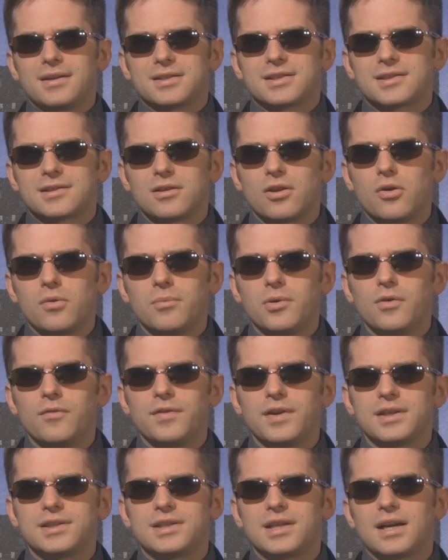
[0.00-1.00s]
a
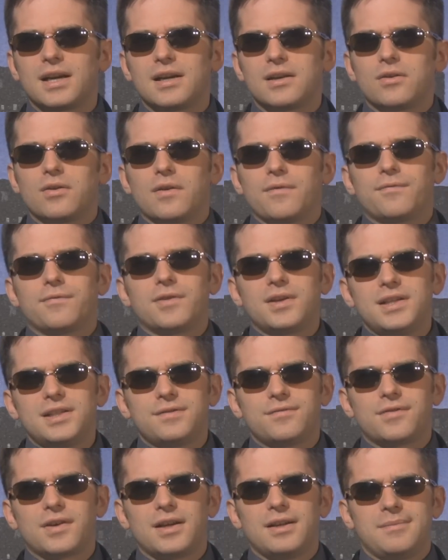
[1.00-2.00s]
slow-moving shot or a
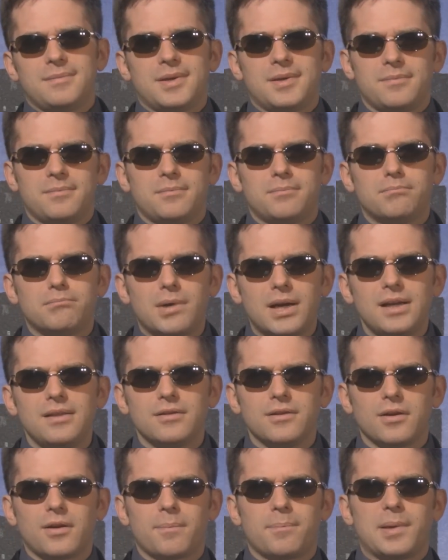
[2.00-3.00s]
freeze frame, it might
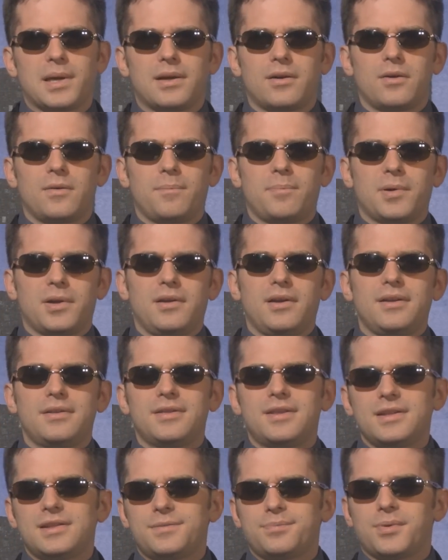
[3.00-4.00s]
look better, but
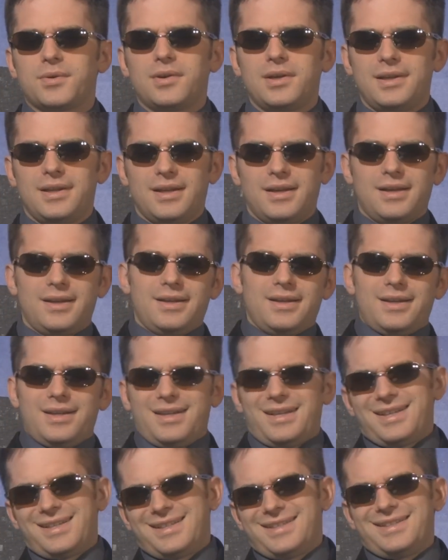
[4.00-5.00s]
at this point,
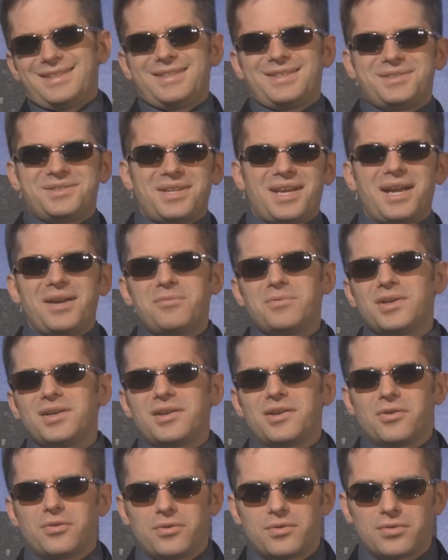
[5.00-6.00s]
I
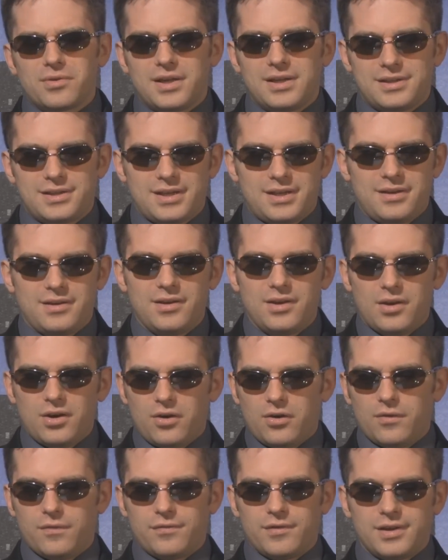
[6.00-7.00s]
wouldn't go crazy
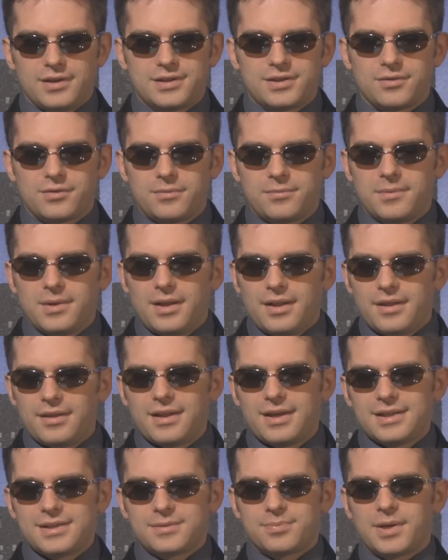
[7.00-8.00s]
over it. So
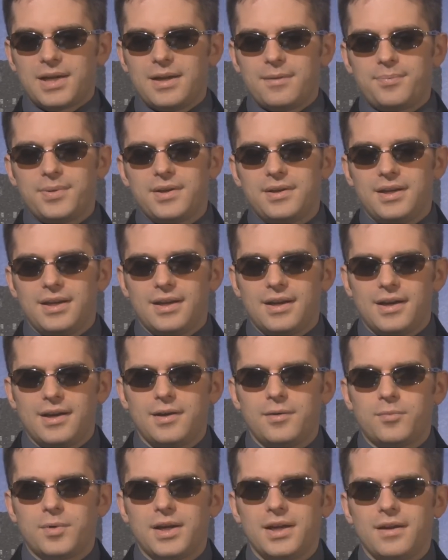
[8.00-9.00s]
that's my opinion
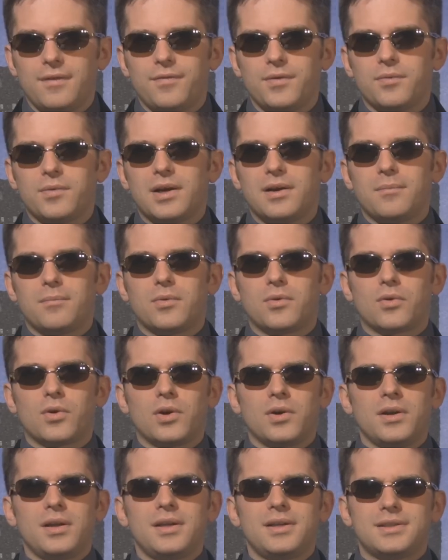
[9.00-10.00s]
anyway. If you want
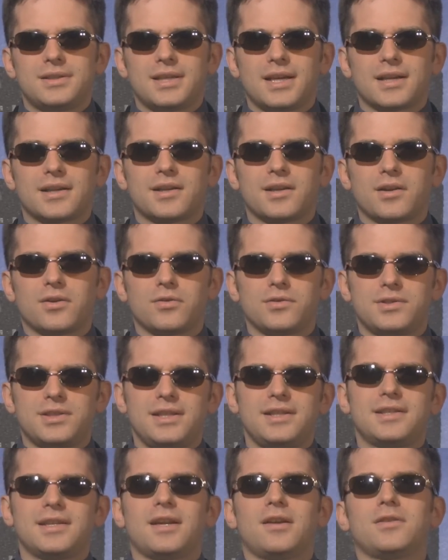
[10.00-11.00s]
more technical
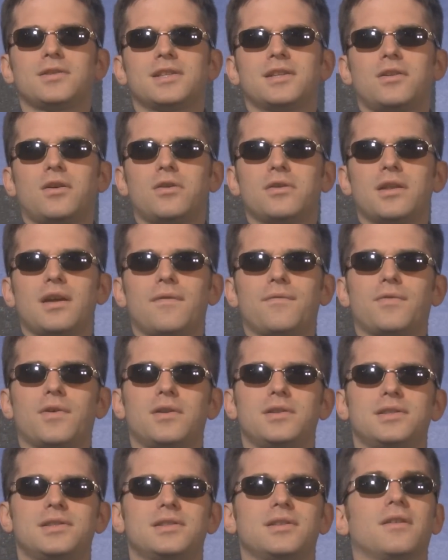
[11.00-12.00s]
details and all that
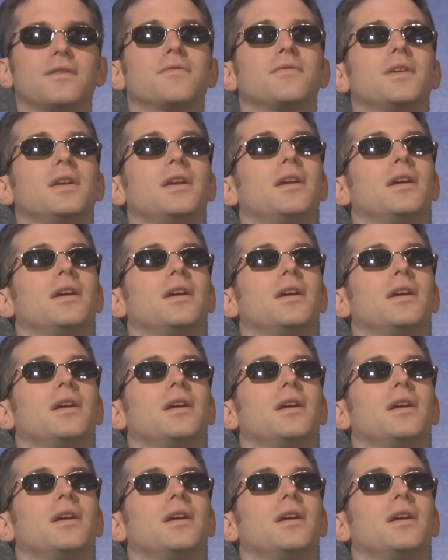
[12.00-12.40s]
fun stuff,